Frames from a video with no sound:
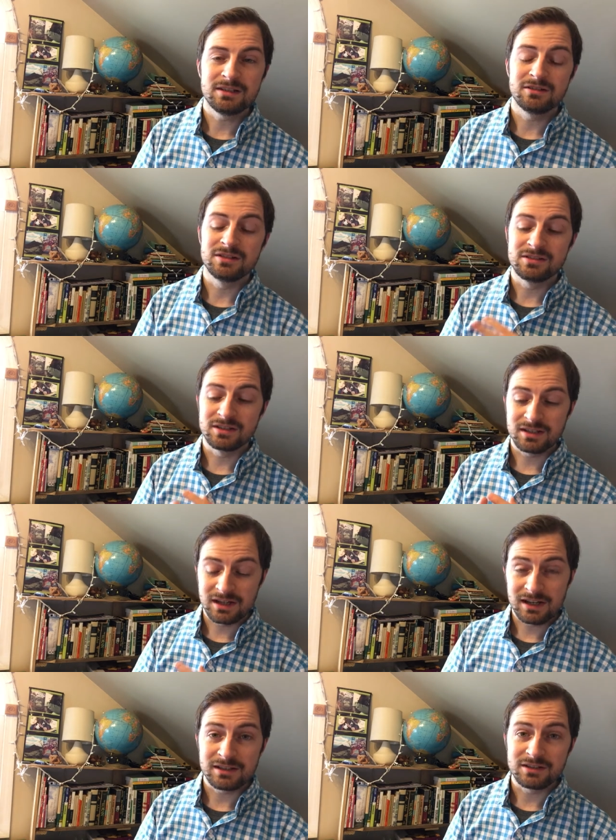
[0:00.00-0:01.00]
year is the
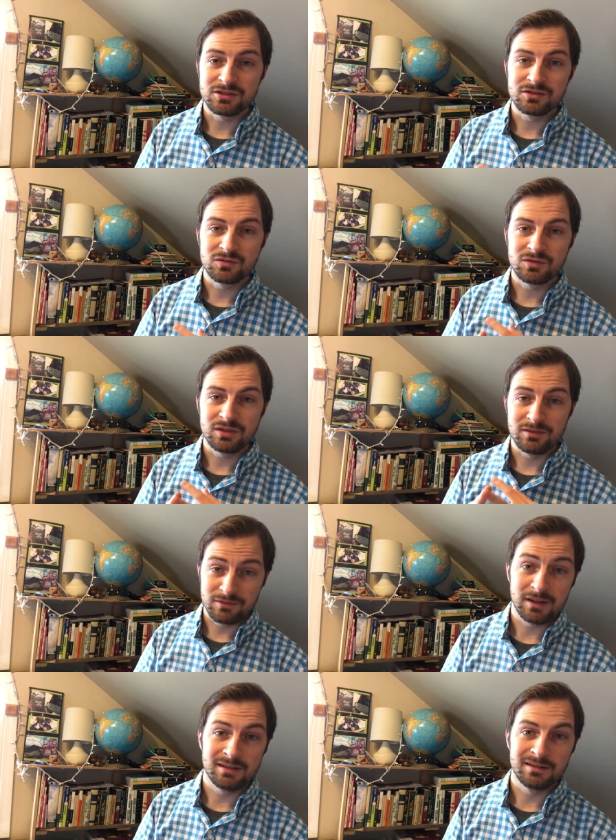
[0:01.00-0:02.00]
college
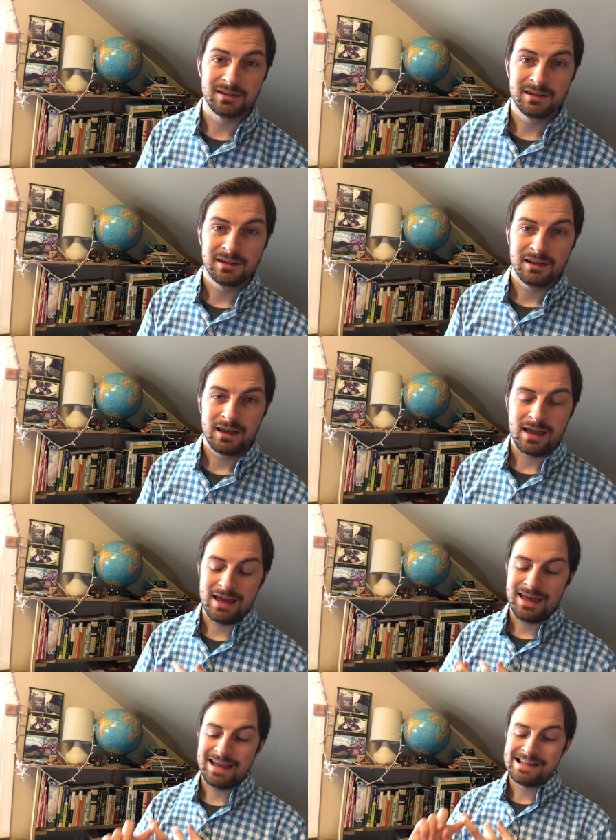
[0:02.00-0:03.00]
event.
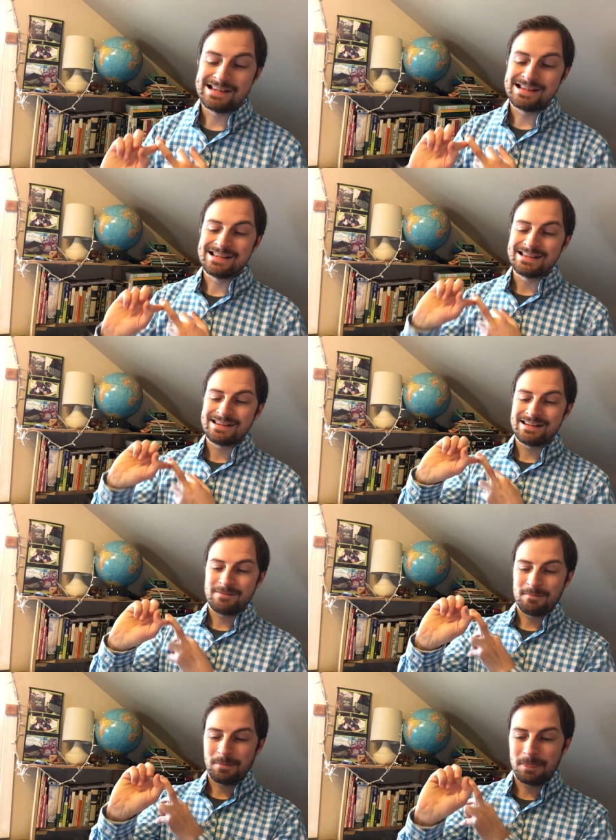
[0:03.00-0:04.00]
And
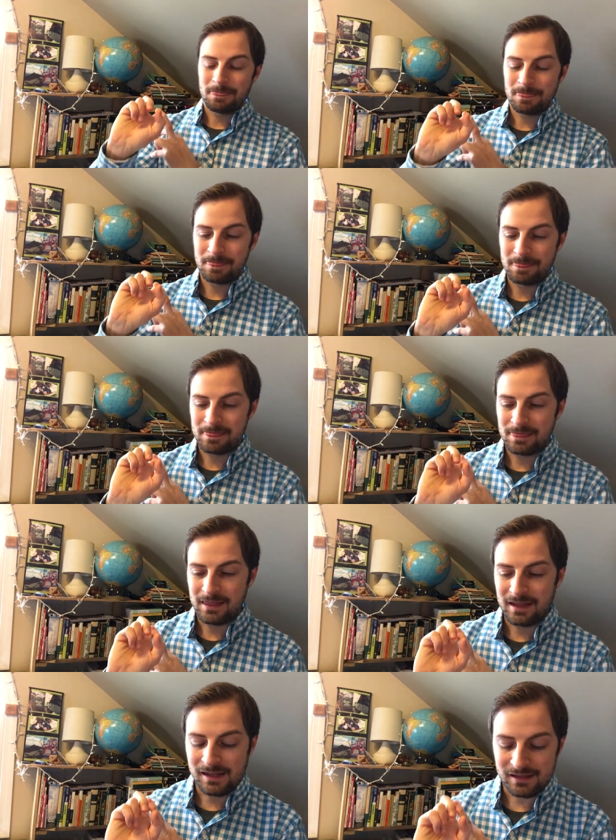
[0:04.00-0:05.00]

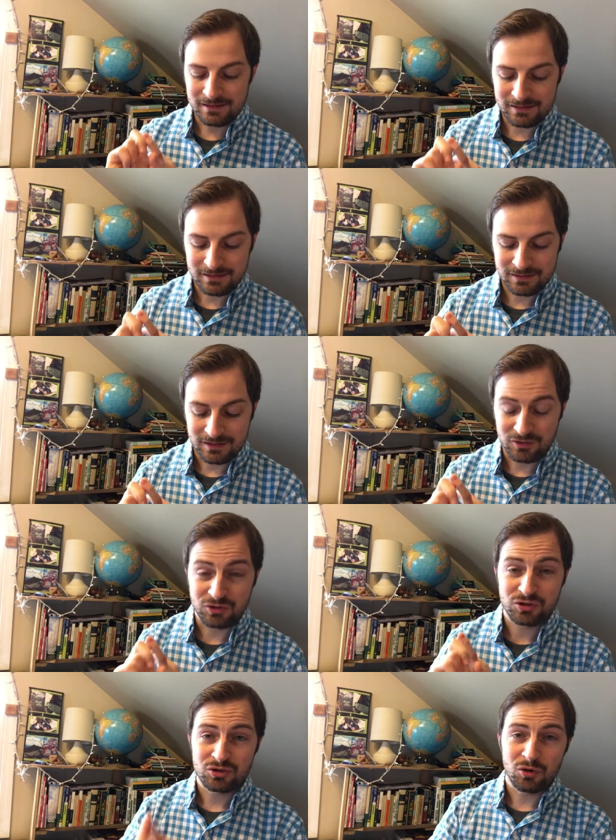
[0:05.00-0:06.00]
it's there's
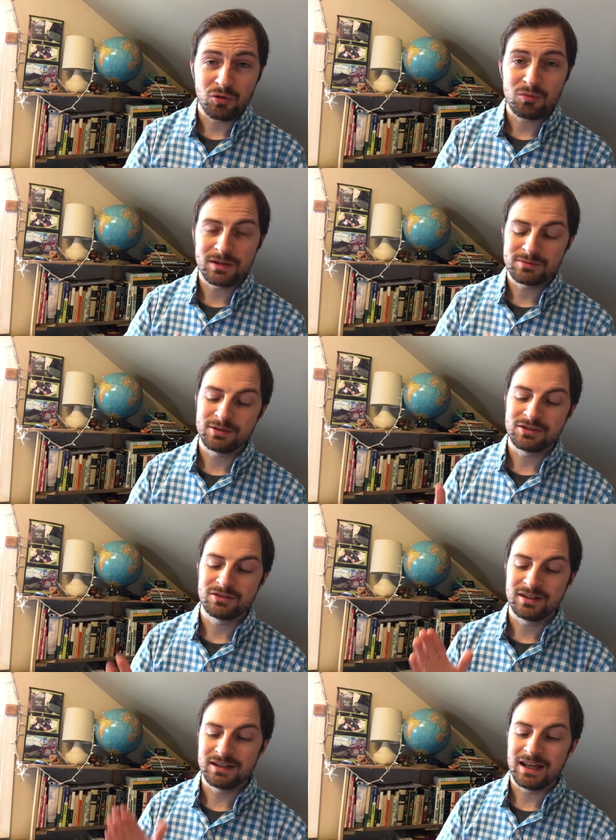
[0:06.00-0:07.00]
so much
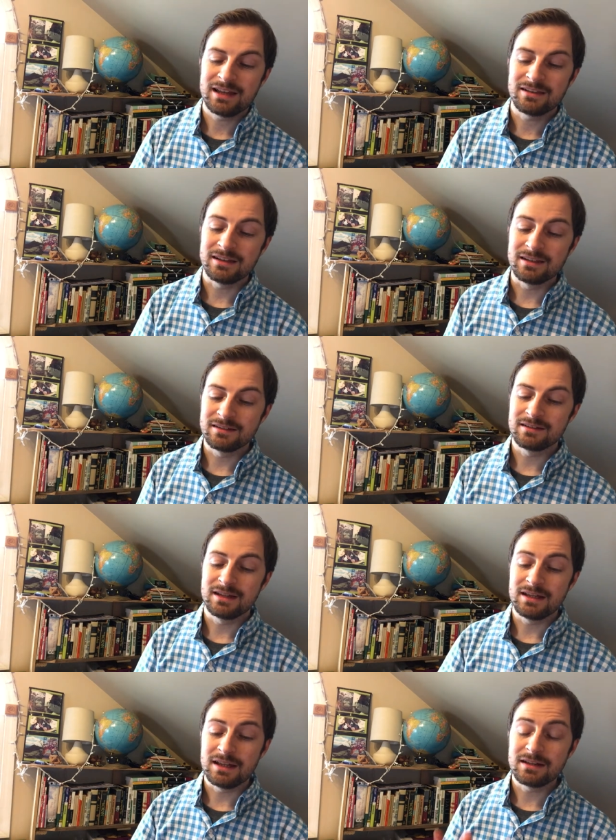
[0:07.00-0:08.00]
pressure on the athletes.
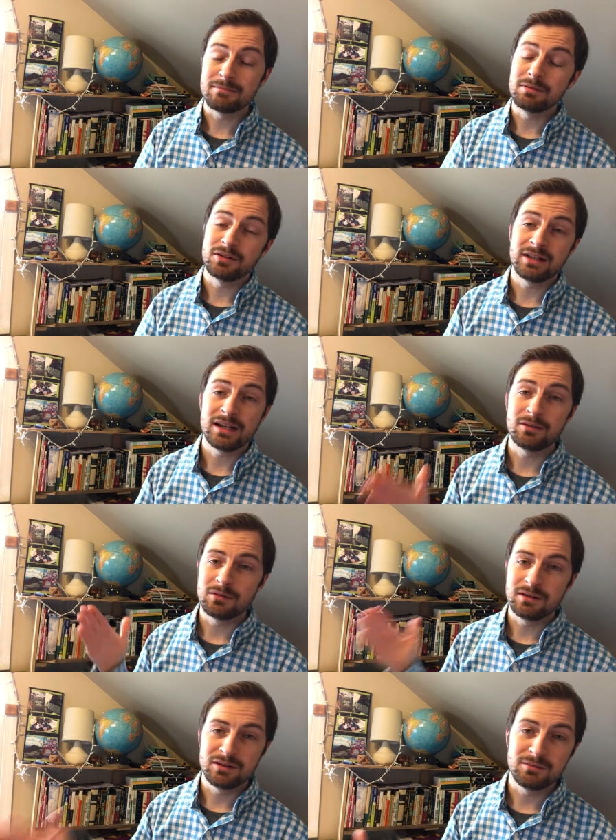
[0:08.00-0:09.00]
They end up burning out
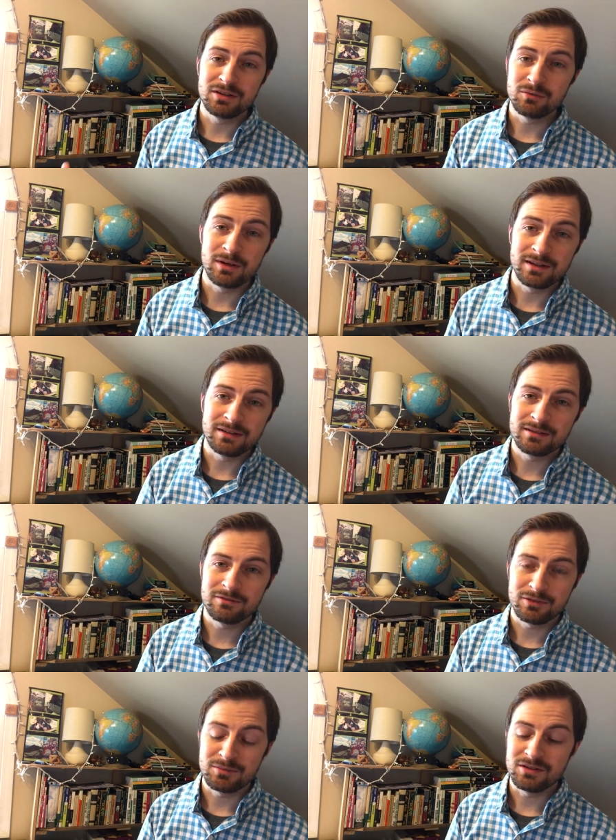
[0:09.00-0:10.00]
in their mid-20s
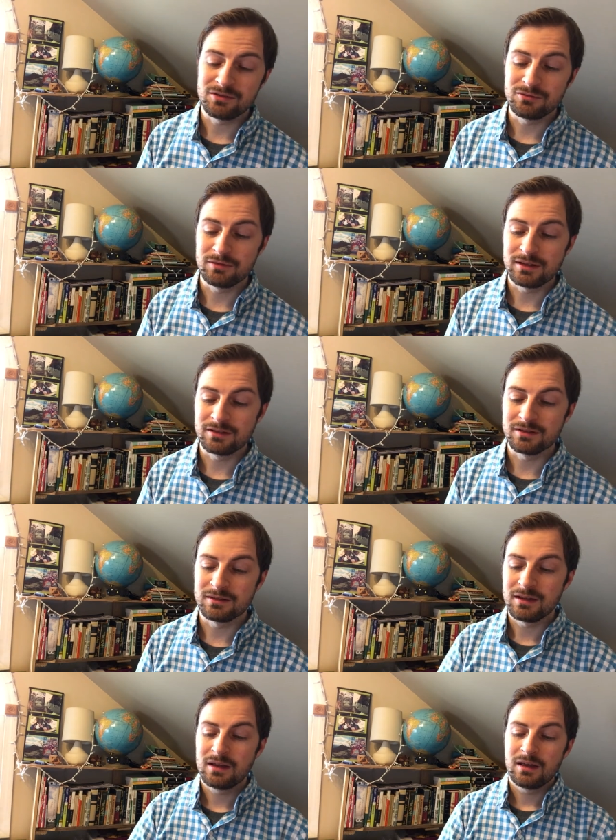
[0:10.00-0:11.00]
from these two
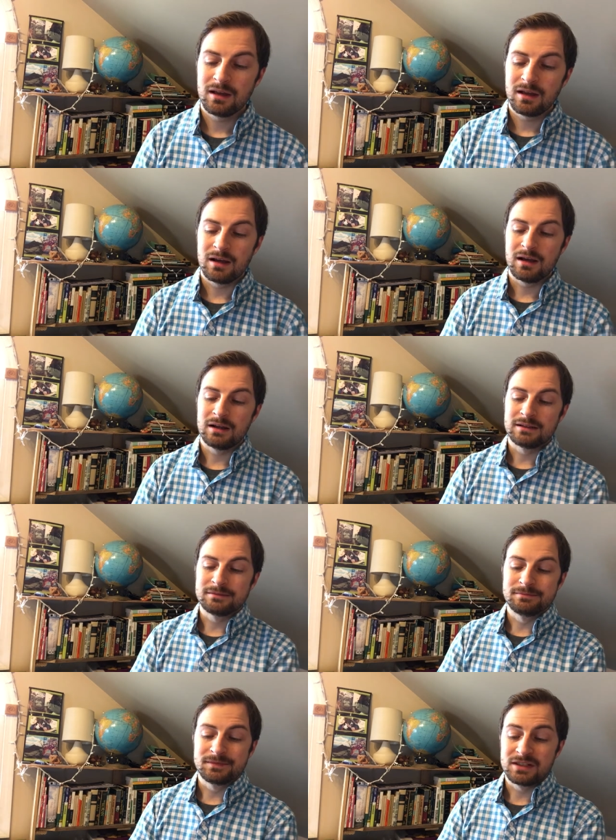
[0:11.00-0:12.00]
races.
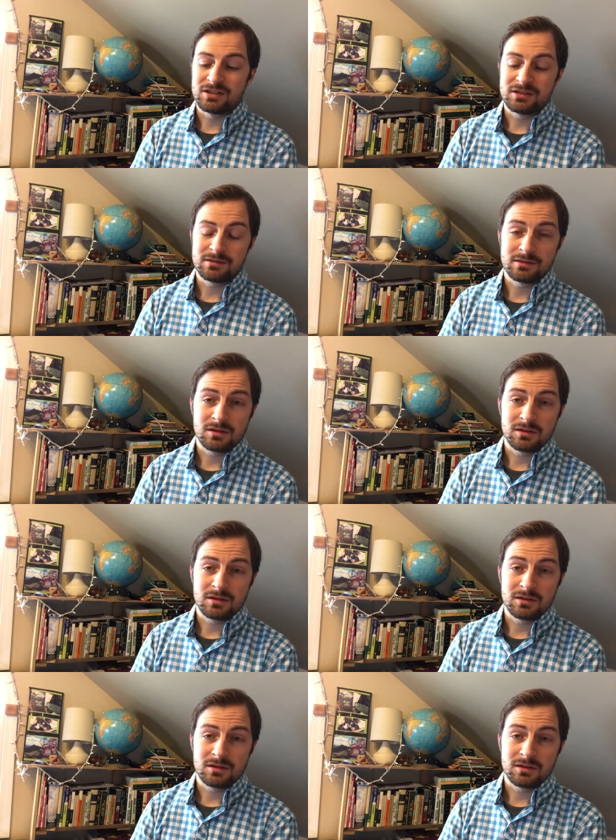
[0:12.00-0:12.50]
Um, it's just